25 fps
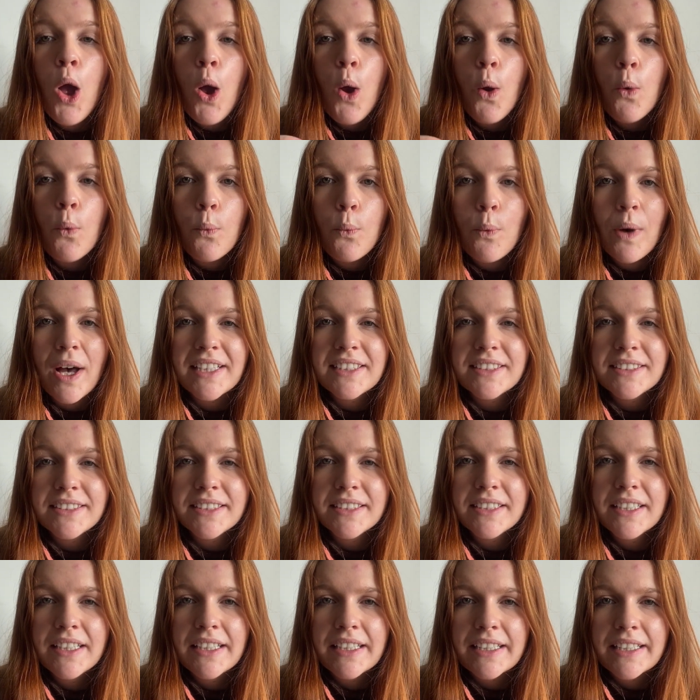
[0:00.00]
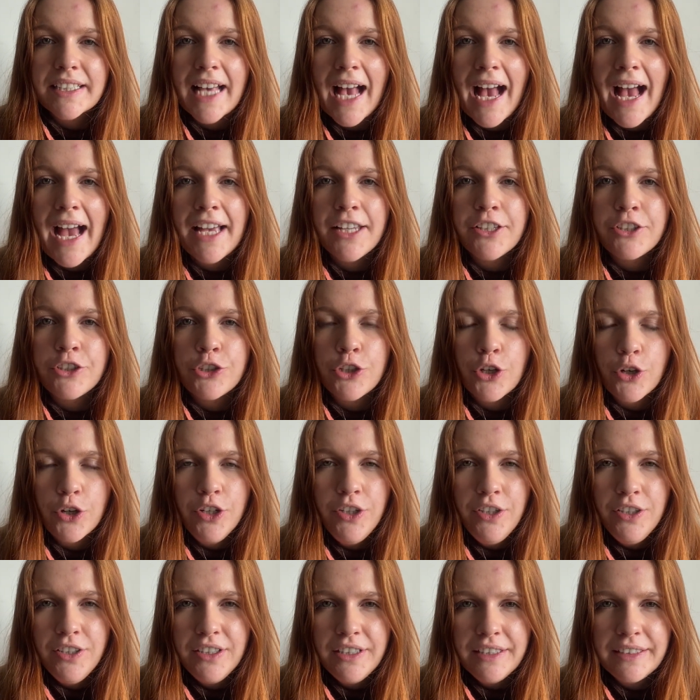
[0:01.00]
Wat ga je
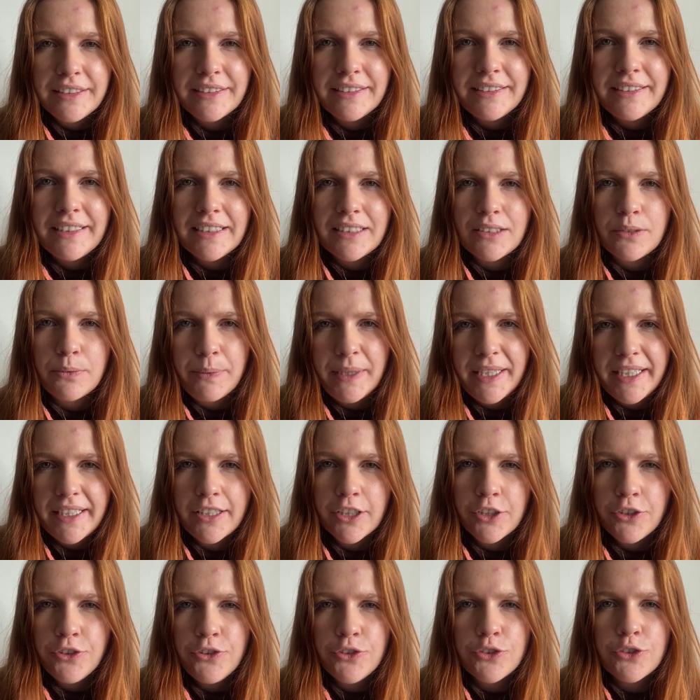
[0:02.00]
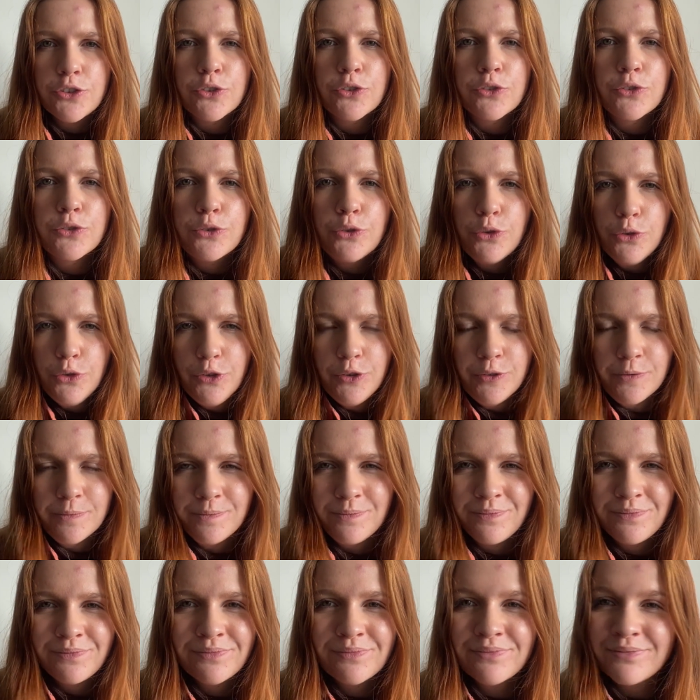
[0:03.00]
dit weekend doen?
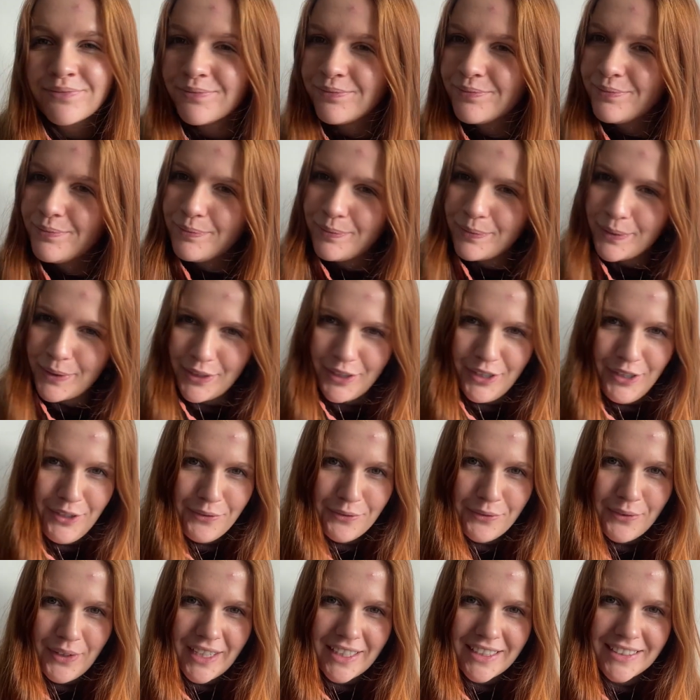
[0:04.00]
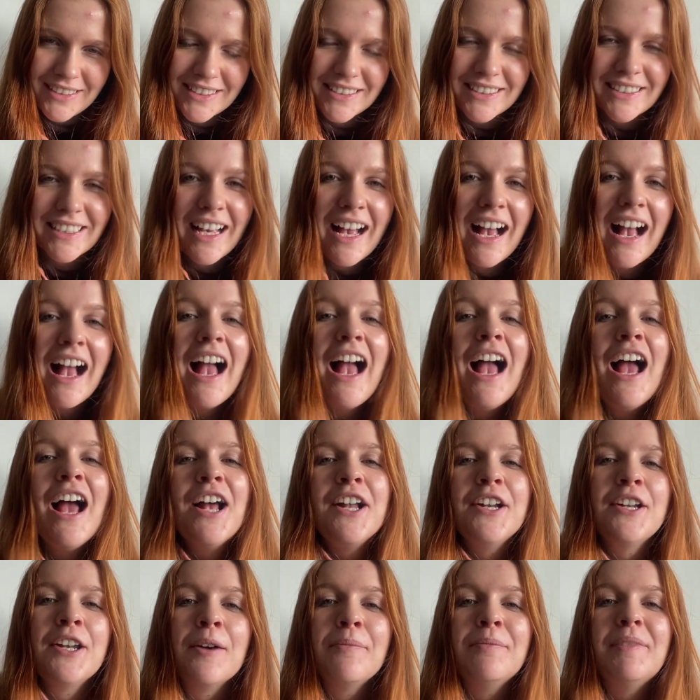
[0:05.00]
Perfect.
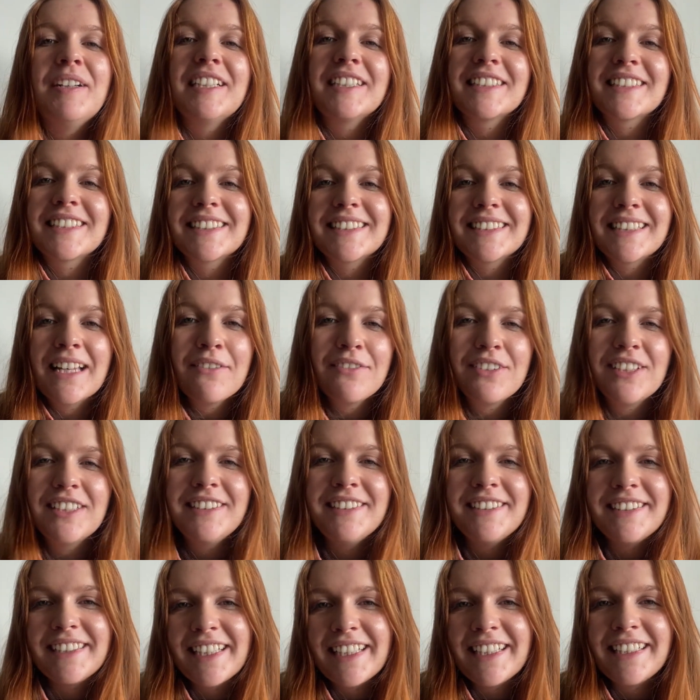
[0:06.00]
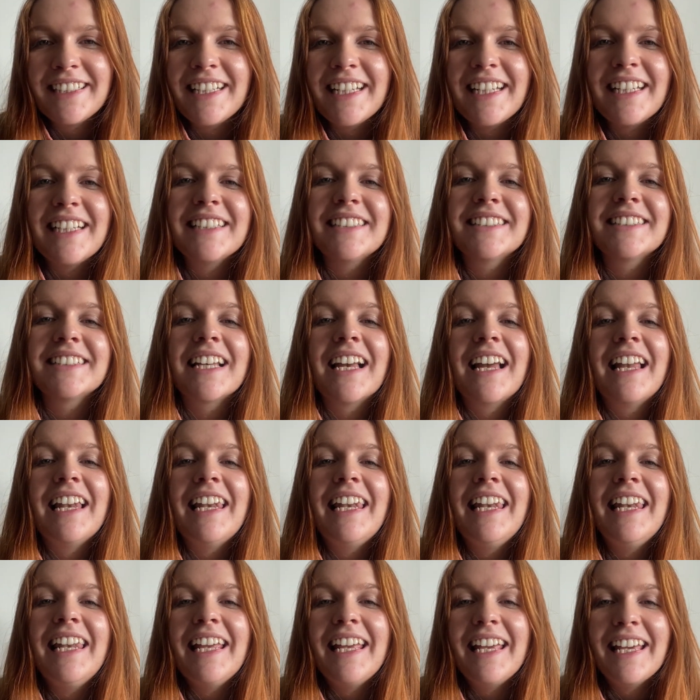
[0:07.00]
Number 17 is
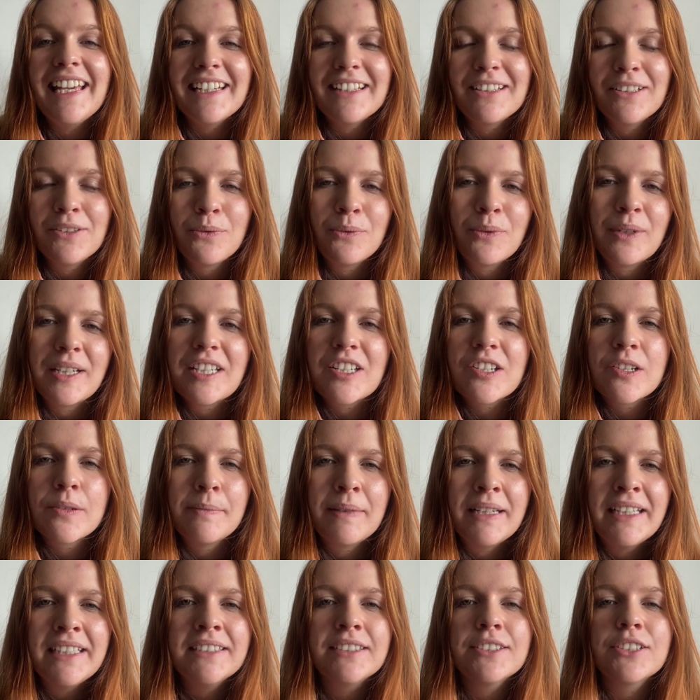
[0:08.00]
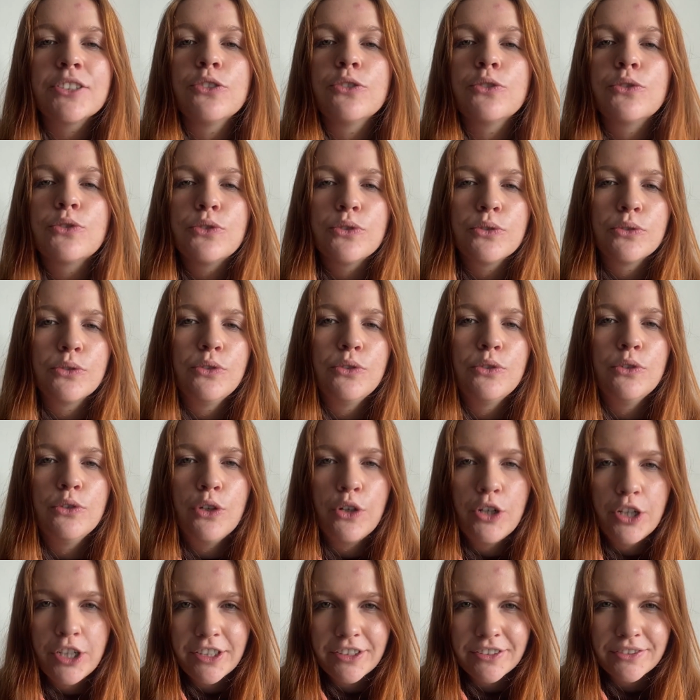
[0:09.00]
leren, which means to
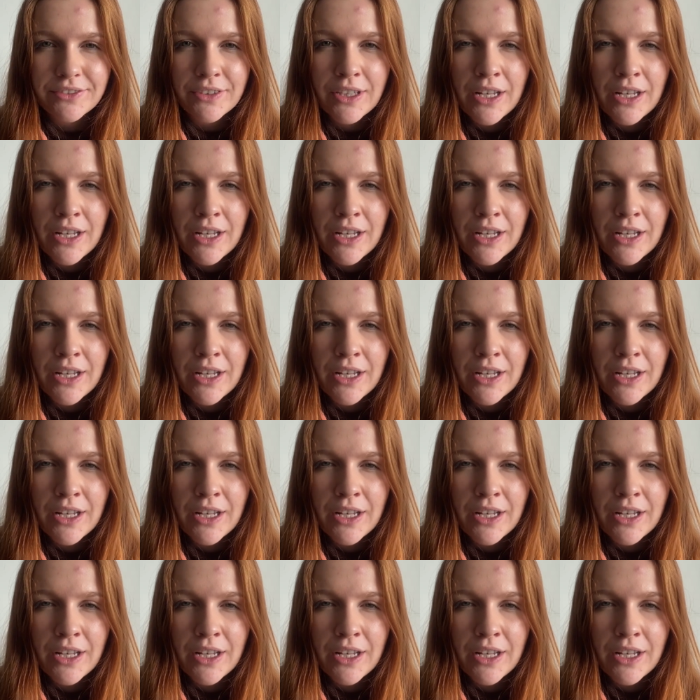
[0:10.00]
learn.